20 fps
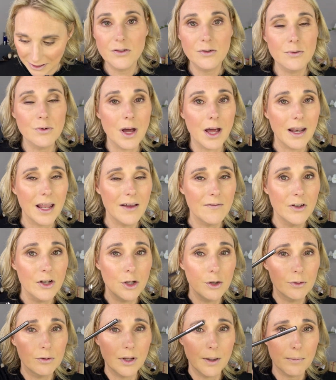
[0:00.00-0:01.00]
Do not have a
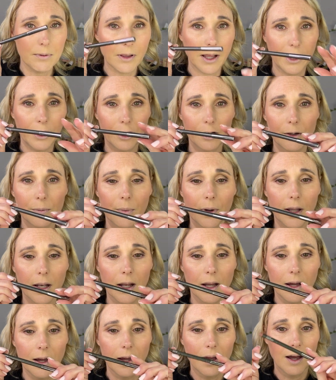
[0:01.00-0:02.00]
new lip liner, but
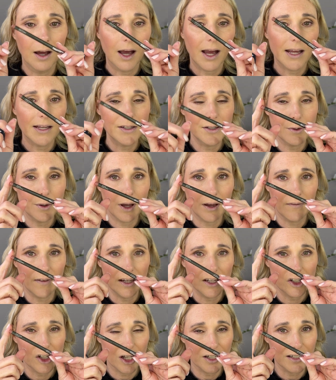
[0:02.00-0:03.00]
I do have a
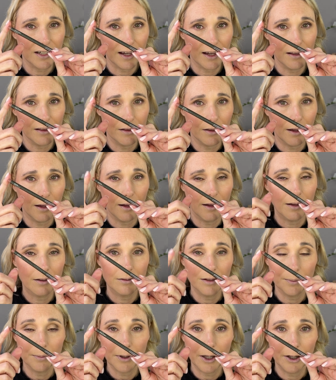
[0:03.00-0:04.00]
Chantecaille uh,
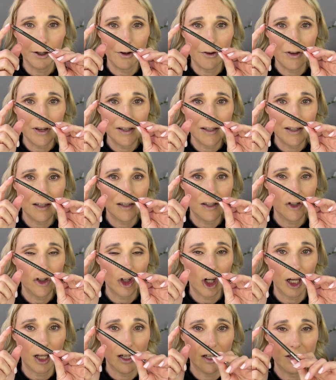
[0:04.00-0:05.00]
lip liner. This is
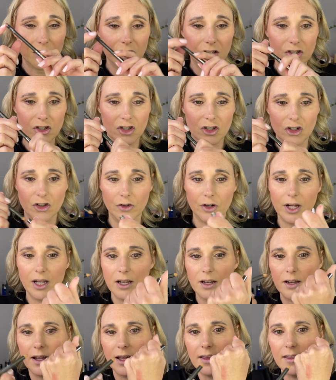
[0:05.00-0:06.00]
shade
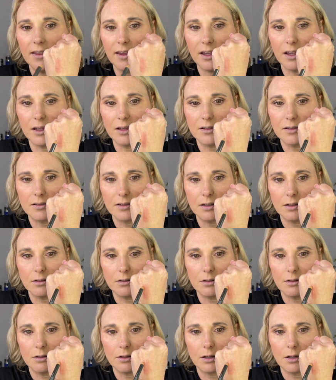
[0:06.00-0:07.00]
Discreet. I think it's going to
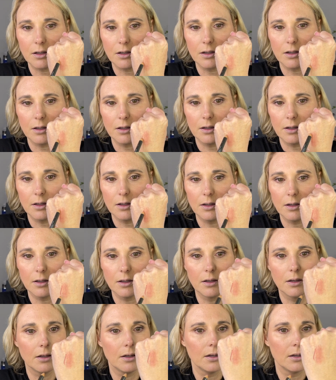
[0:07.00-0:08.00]
look
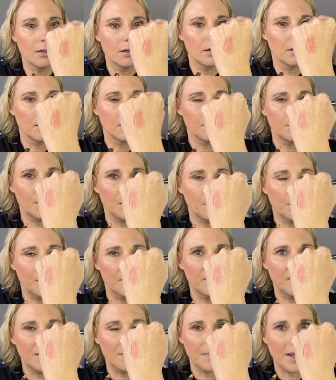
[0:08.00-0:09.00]
a
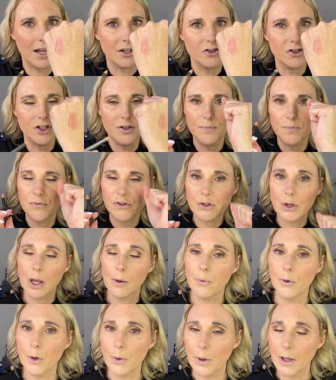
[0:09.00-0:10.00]
perfect match. So I
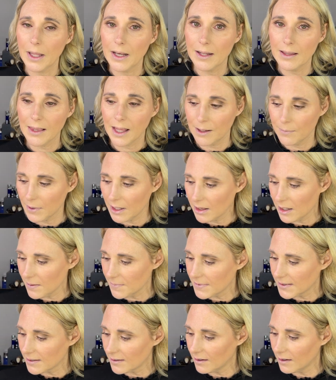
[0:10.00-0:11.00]
will go ahead and line my
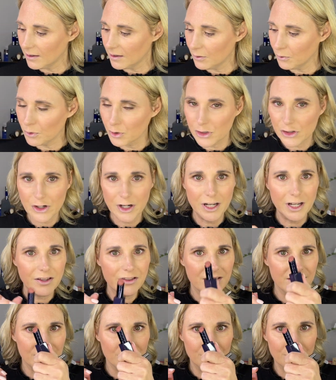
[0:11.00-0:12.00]
lips and then we'll try out
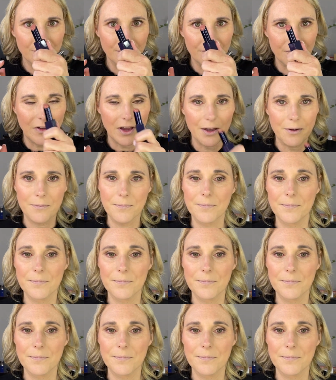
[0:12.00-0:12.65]
this new lip veil.